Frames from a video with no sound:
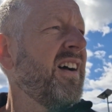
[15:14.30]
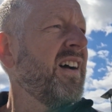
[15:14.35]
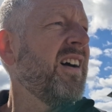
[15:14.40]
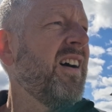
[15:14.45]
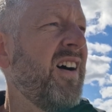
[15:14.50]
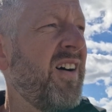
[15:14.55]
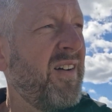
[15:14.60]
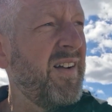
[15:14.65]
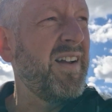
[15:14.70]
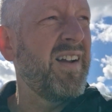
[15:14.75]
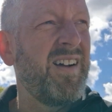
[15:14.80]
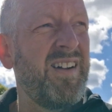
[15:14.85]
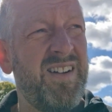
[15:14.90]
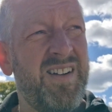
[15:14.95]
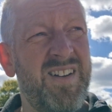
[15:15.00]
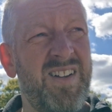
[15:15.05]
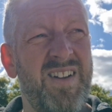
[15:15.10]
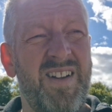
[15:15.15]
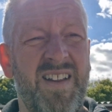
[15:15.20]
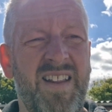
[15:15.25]
oh yeah,
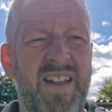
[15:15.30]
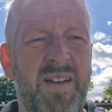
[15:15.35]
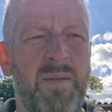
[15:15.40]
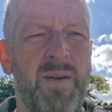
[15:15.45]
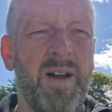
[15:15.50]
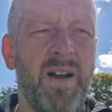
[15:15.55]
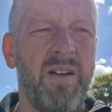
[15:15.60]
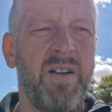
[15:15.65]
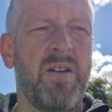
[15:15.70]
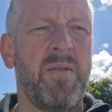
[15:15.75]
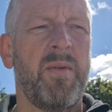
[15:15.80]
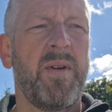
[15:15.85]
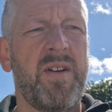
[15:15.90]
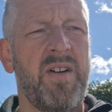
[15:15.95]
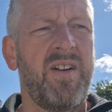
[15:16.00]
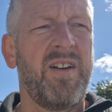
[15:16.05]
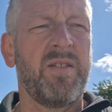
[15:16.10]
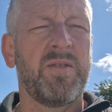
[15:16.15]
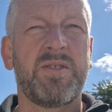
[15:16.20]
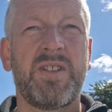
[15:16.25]
look, there we go. Look, we've got a
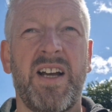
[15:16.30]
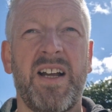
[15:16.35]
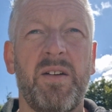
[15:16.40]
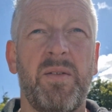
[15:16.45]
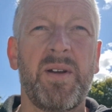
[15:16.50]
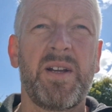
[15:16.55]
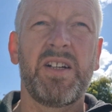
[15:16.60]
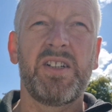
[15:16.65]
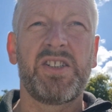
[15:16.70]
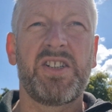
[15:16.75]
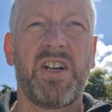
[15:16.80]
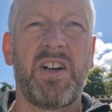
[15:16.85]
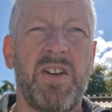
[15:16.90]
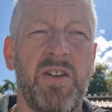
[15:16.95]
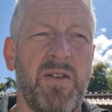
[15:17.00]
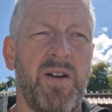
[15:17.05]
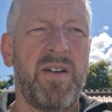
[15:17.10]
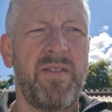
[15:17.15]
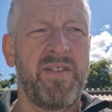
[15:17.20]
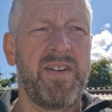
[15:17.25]
little tank we can show you
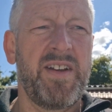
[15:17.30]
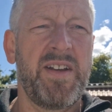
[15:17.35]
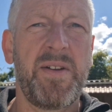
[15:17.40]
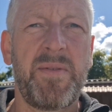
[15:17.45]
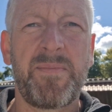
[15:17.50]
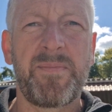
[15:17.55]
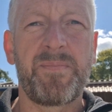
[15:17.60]
over here.